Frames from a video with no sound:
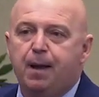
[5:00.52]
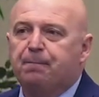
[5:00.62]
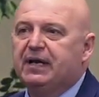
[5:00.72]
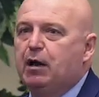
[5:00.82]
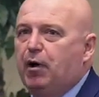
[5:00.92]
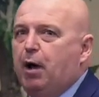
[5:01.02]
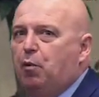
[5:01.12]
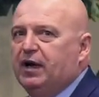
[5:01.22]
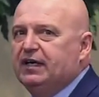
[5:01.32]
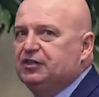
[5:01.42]
But no, I
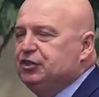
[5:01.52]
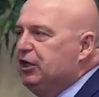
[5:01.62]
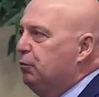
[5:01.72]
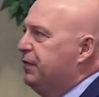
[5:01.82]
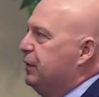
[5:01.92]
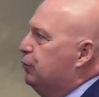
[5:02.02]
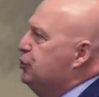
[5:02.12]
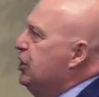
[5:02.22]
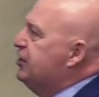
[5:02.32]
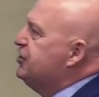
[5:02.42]
want to share with you
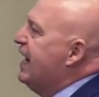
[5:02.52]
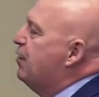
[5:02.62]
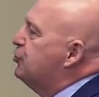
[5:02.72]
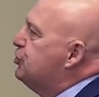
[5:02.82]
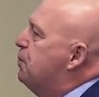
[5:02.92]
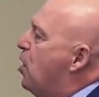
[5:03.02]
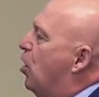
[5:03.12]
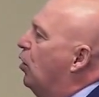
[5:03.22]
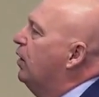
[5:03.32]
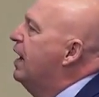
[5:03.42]
just how
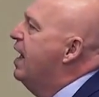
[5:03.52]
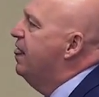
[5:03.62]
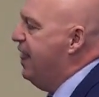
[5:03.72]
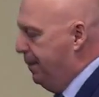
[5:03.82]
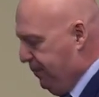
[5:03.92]
small that